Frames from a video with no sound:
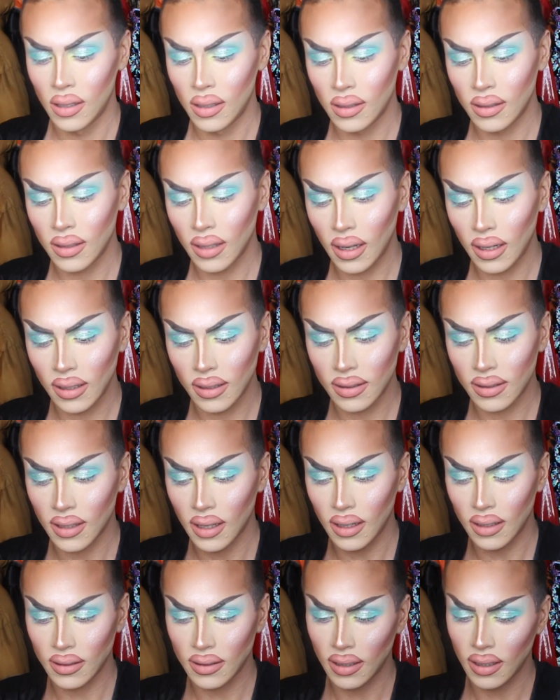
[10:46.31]
It's
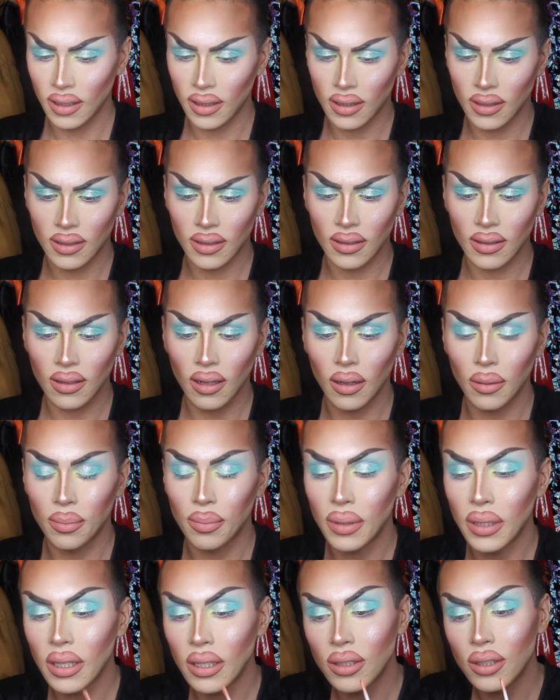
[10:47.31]
Anastasia. This is called
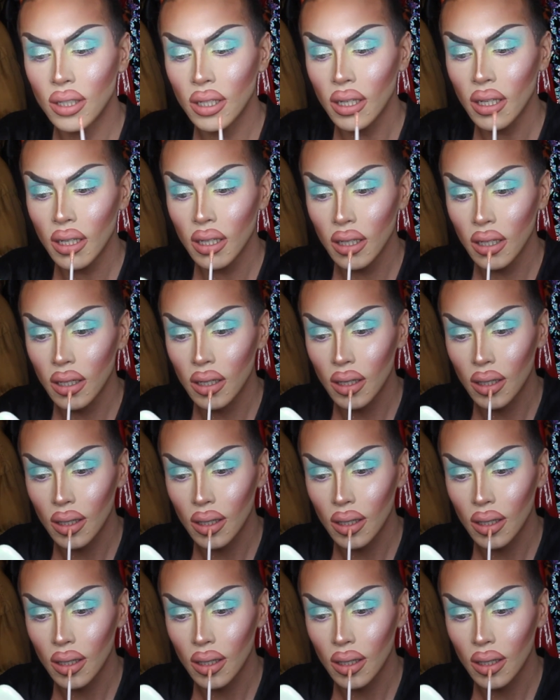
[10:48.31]
Peachy.